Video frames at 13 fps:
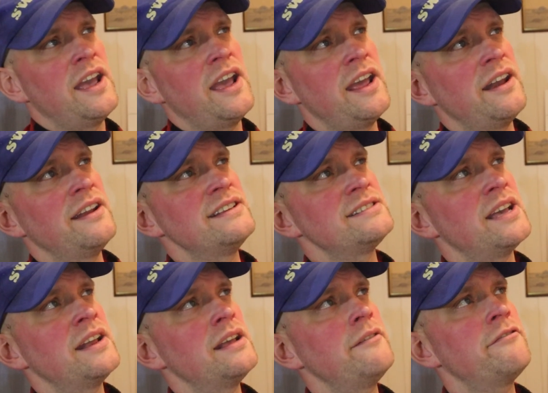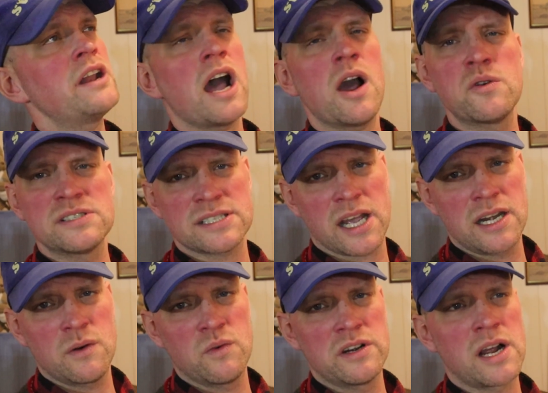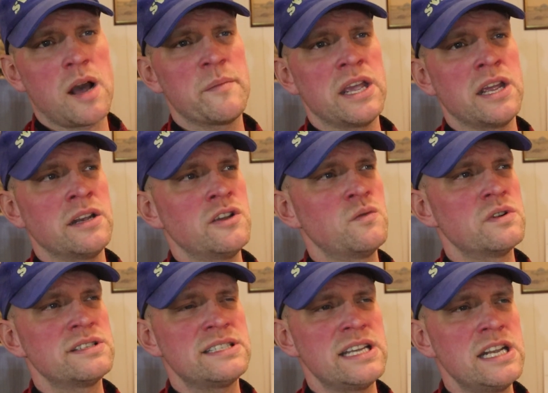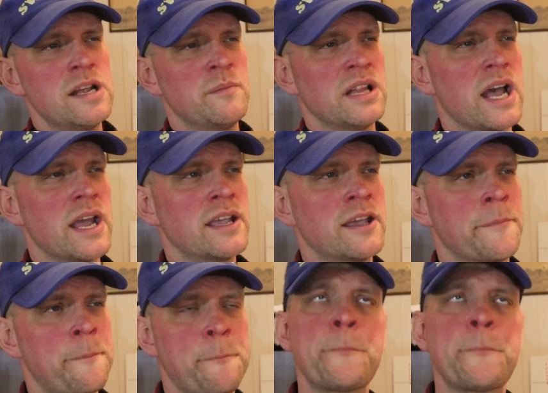And he said, if an outsider would come in, you would see them like,